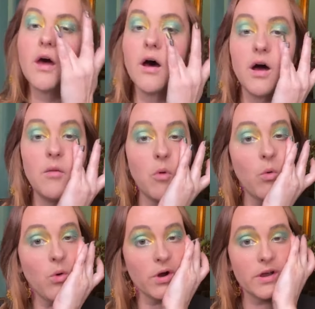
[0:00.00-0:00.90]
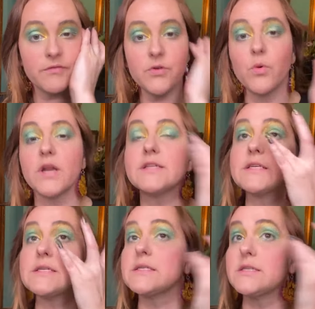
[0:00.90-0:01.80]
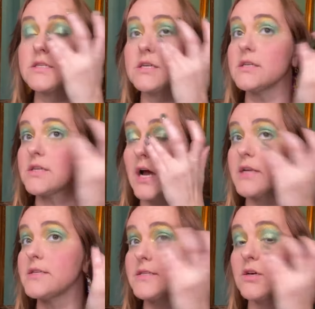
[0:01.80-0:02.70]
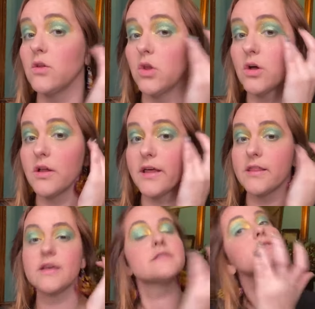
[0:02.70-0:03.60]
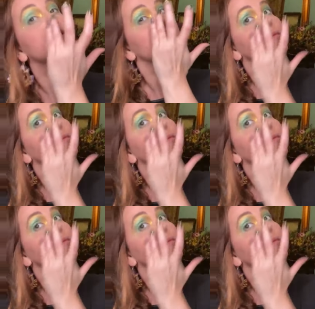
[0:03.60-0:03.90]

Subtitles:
Or if you wanted to kind of still look like this,